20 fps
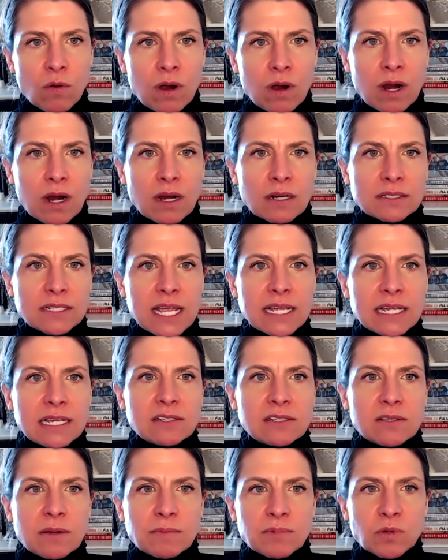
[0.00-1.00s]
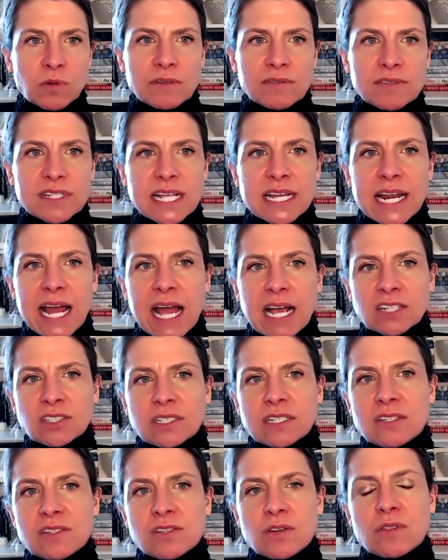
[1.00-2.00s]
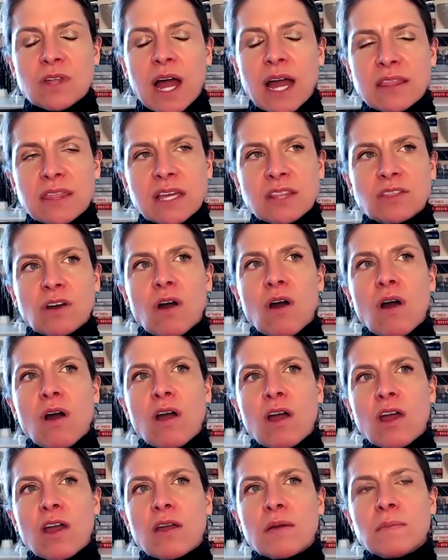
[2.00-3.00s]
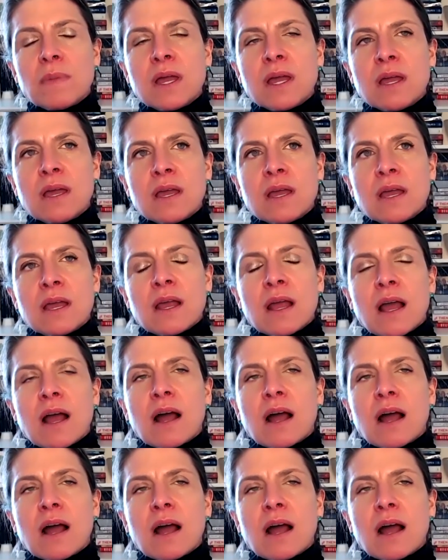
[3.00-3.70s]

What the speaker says: or taking some sort of state action. So I think the harm